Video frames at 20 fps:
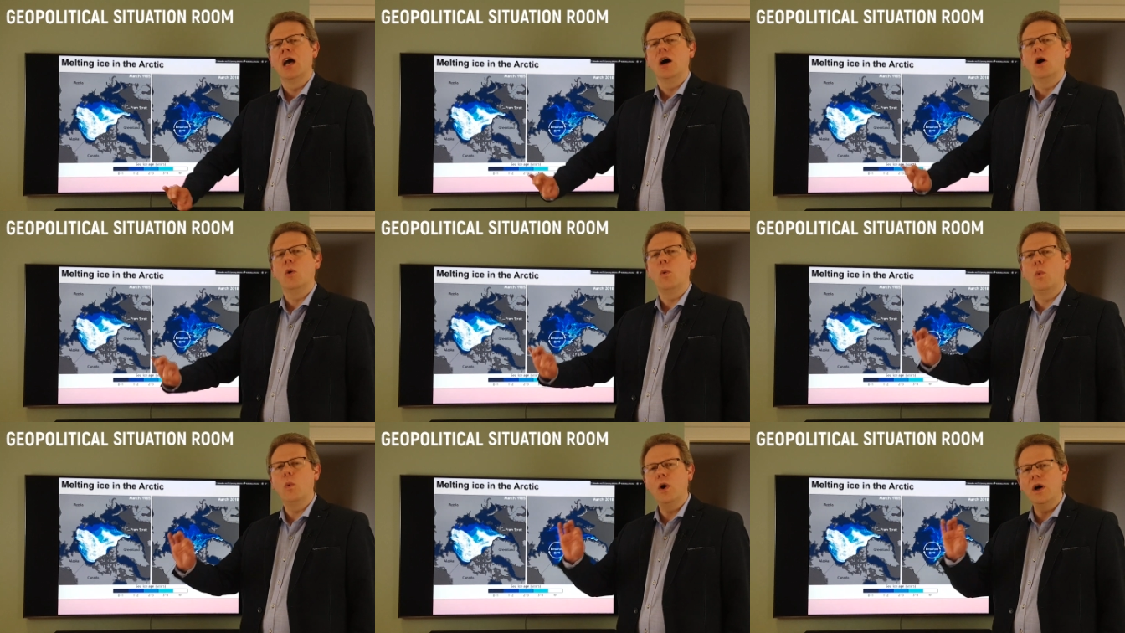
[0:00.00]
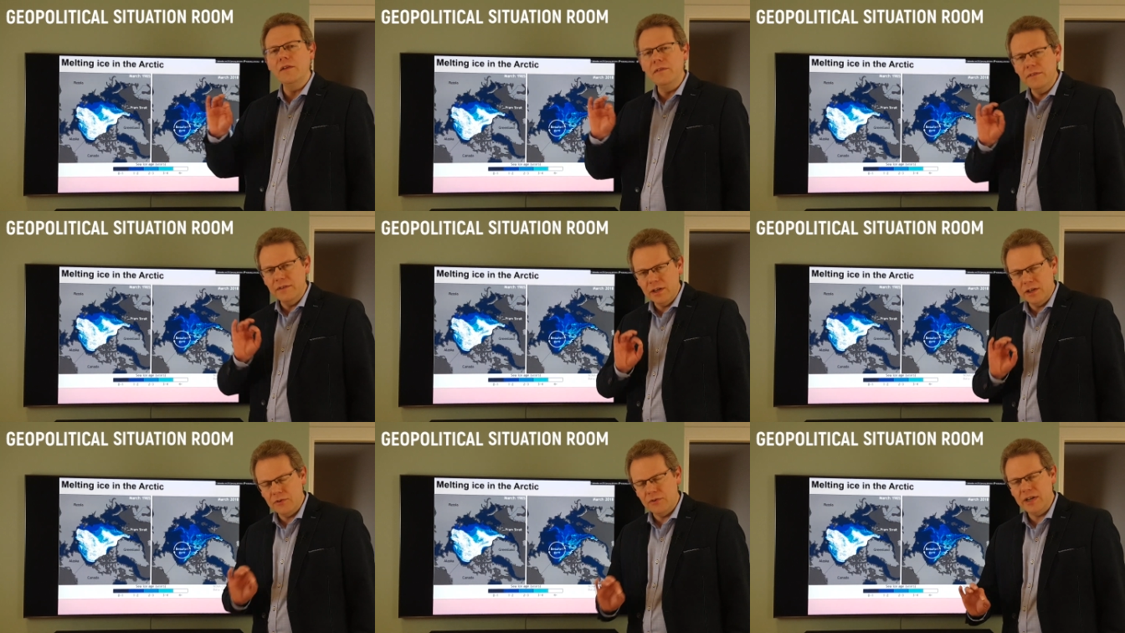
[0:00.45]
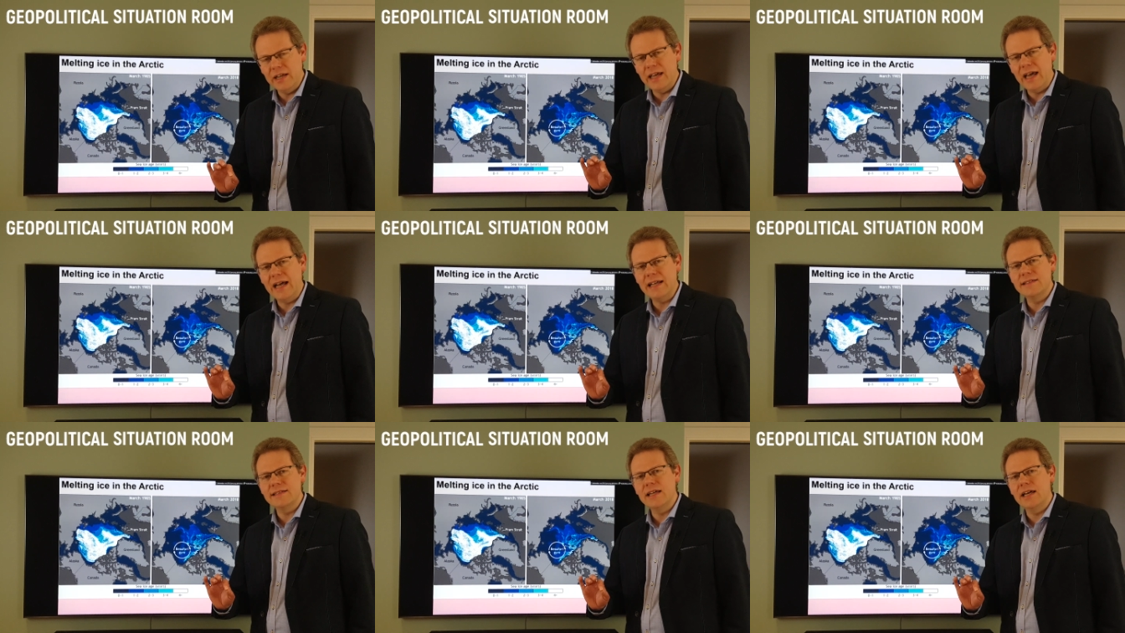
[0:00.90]
1 degree
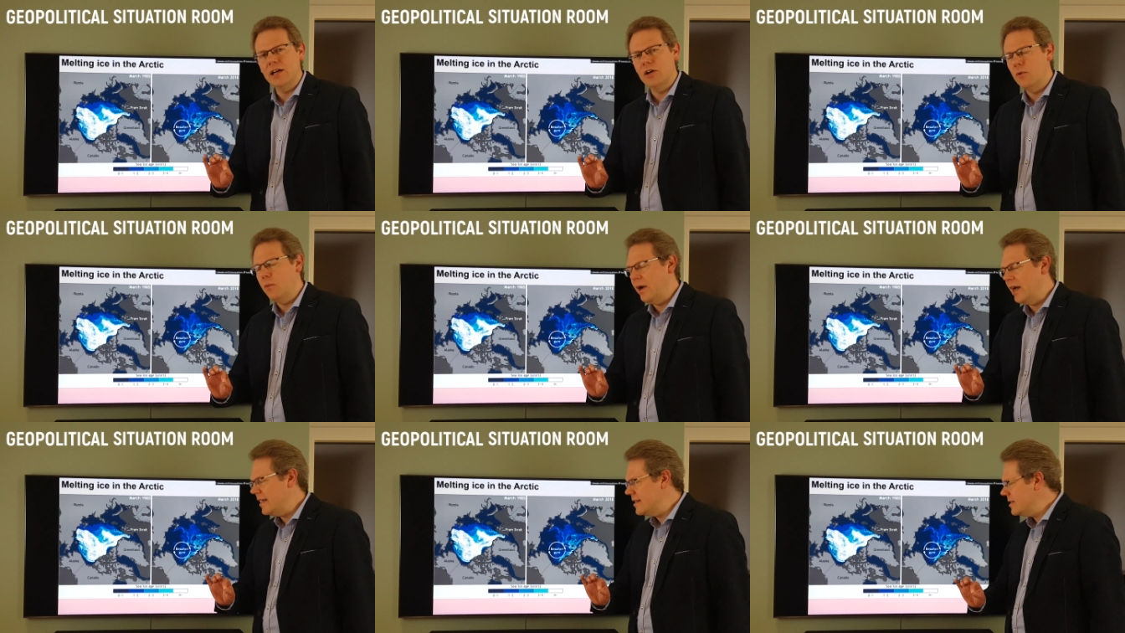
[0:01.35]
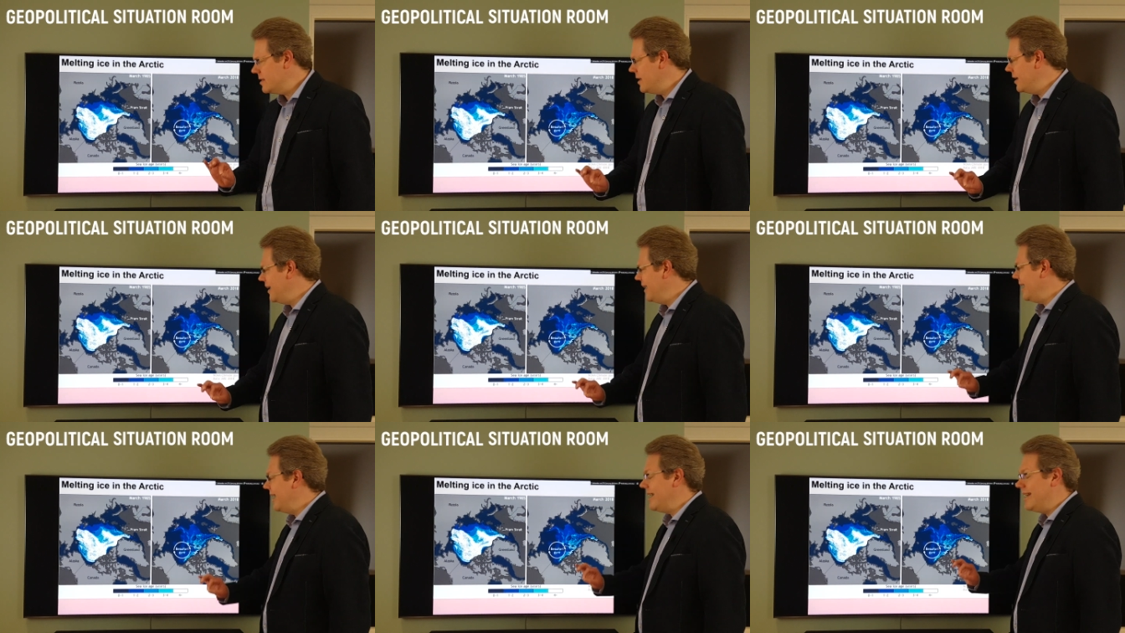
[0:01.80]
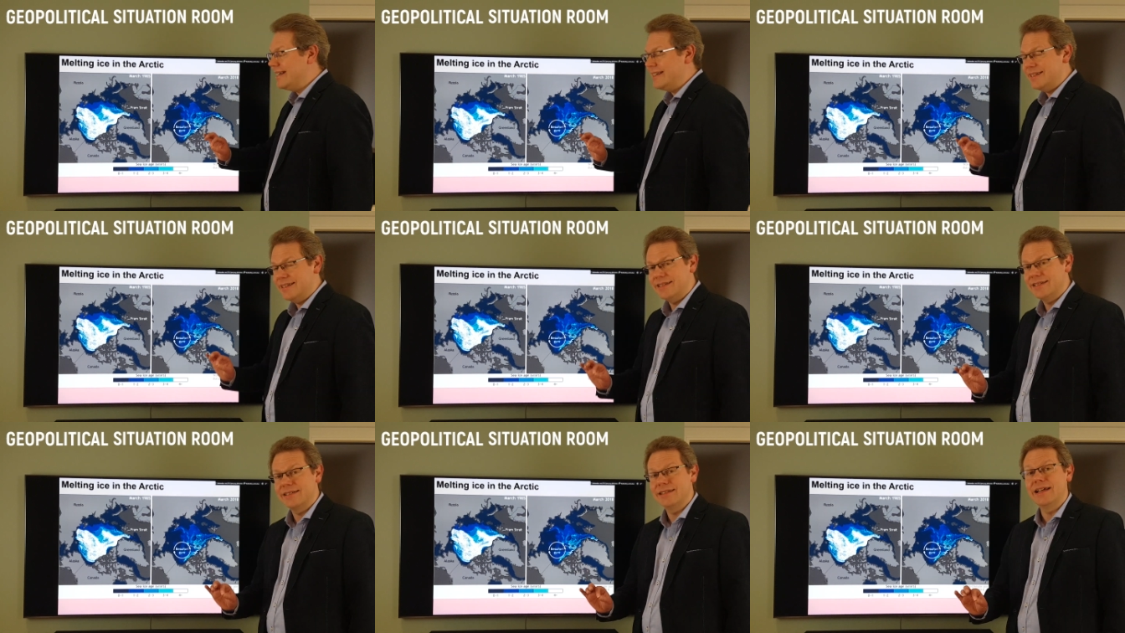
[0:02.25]
at the equator
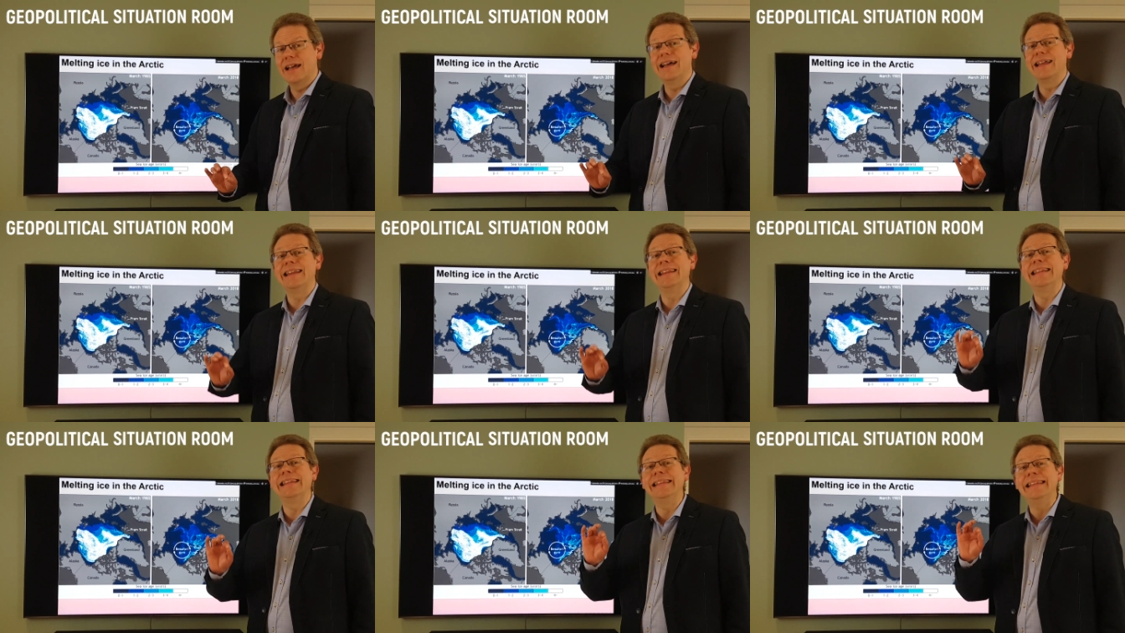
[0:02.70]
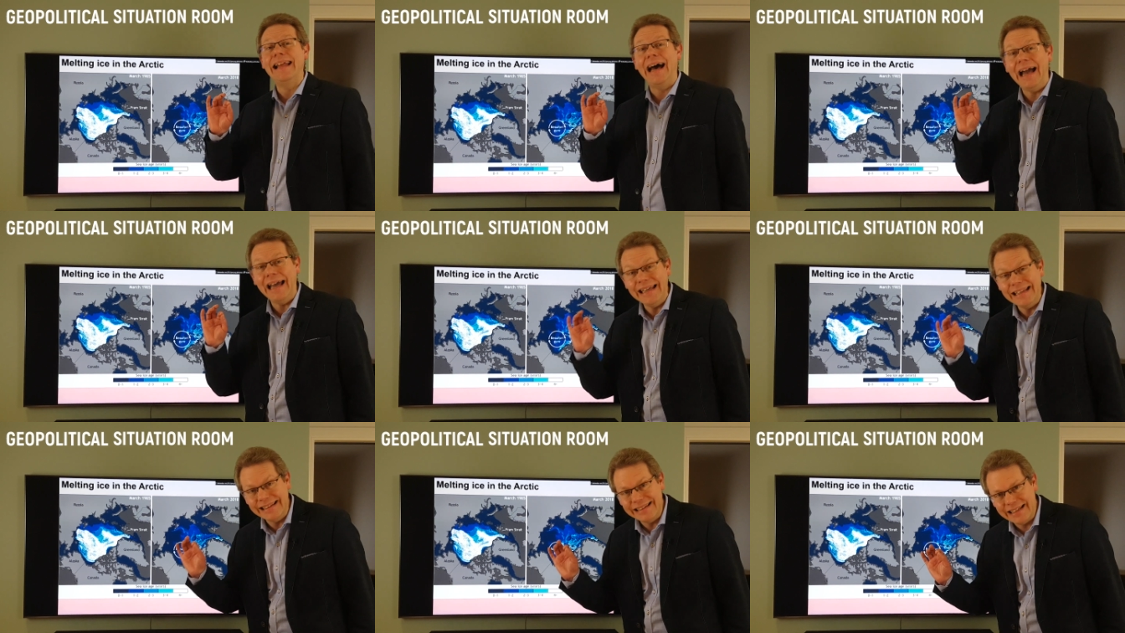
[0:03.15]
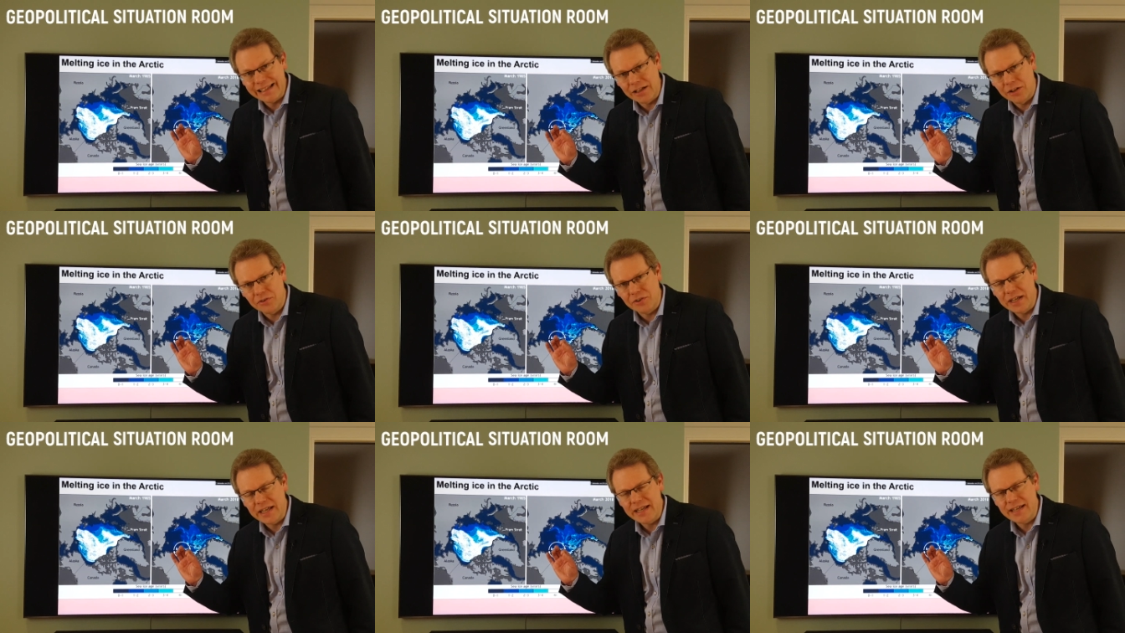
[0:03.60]
is 9
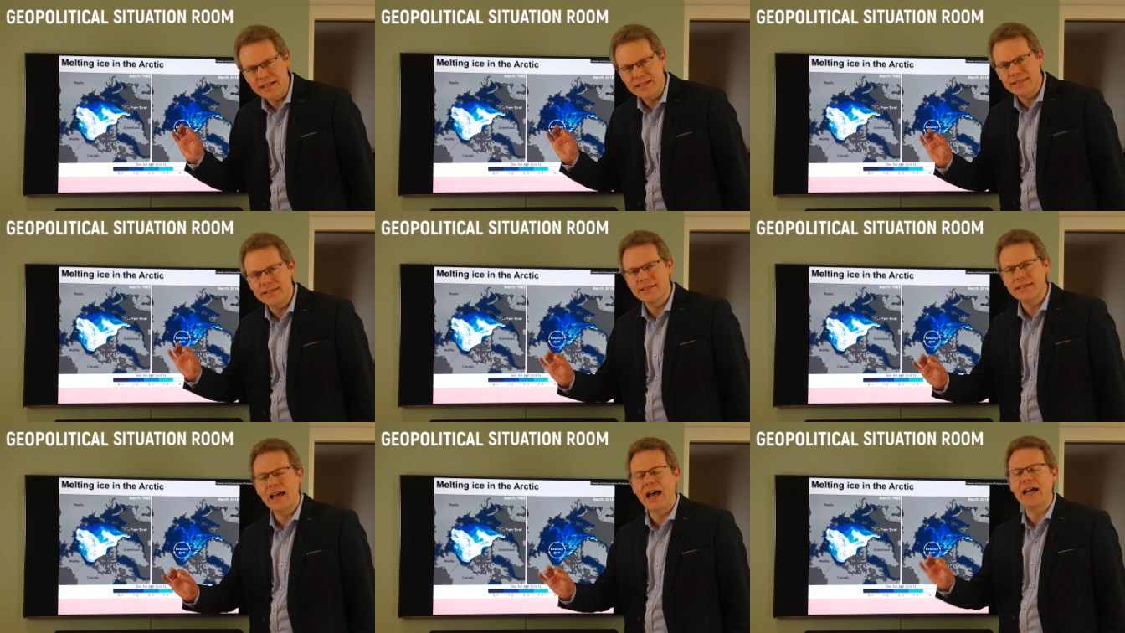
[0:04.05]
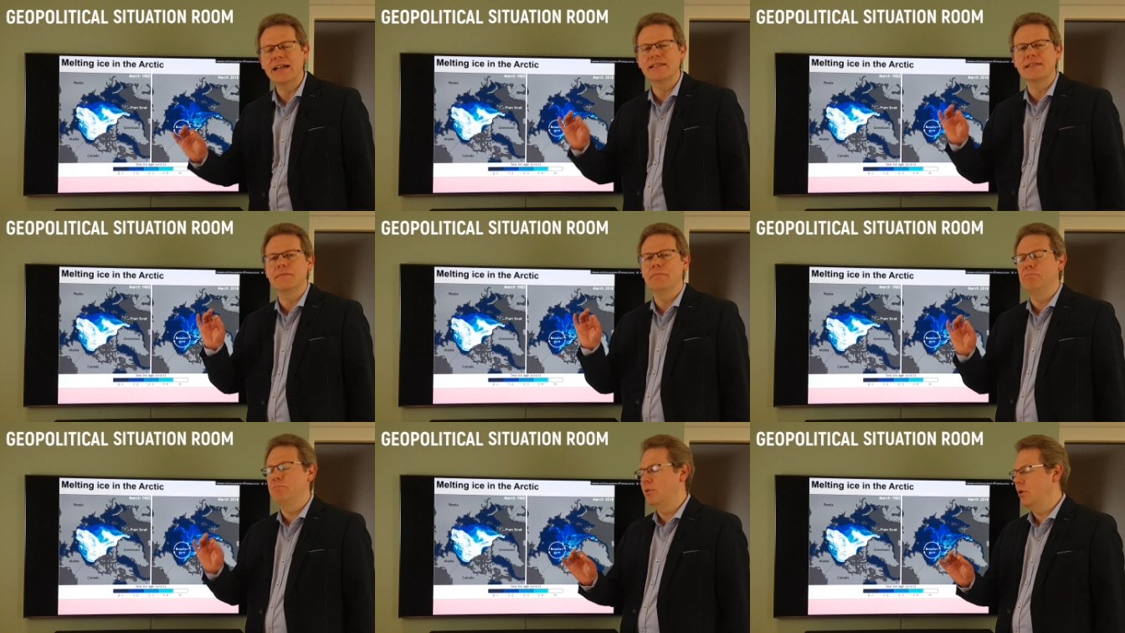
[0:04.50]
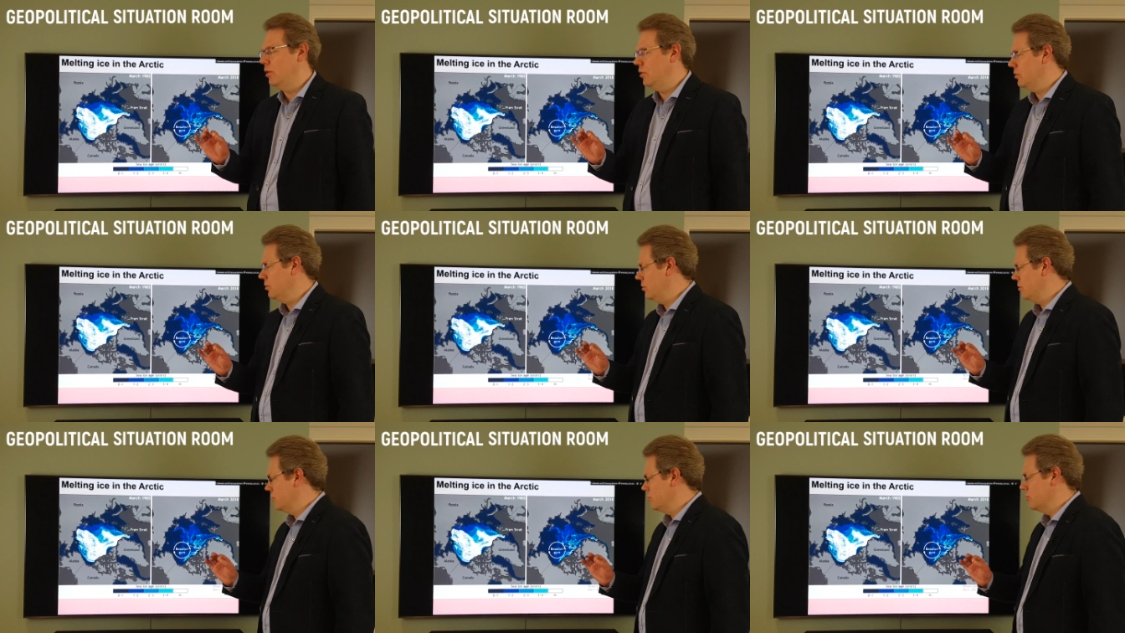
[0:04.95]
degrees at the
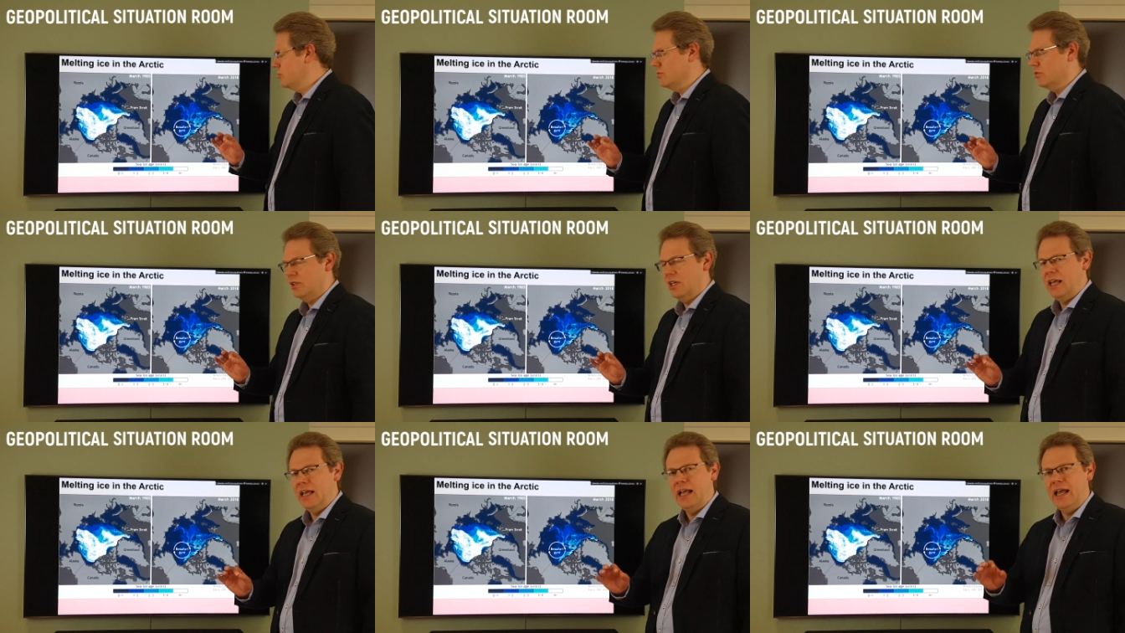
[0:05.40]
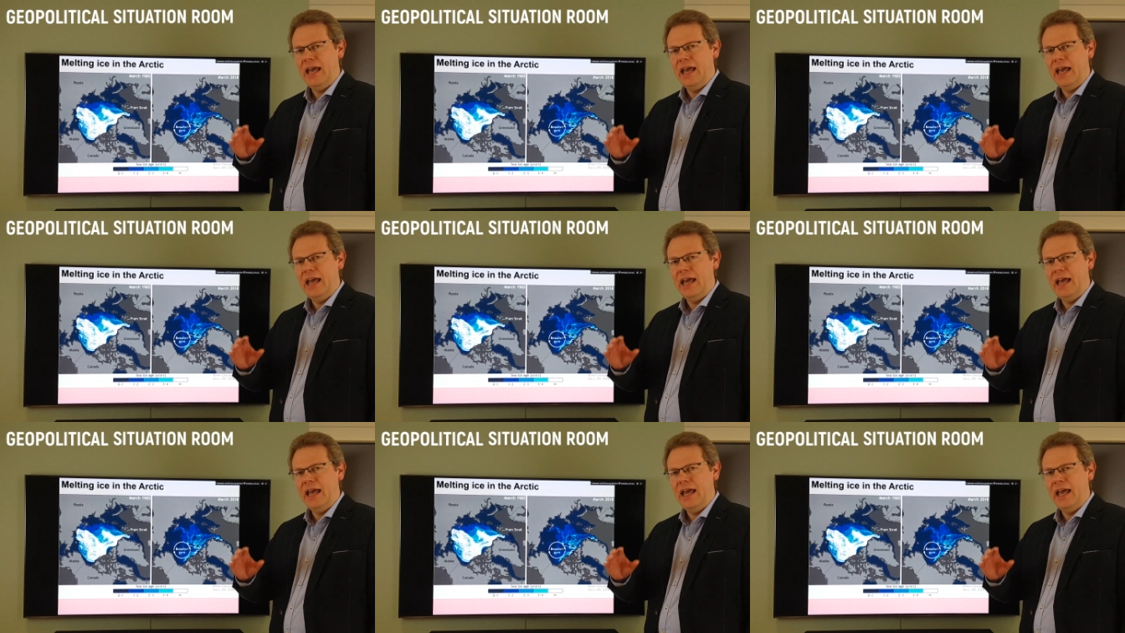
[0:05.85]
poles.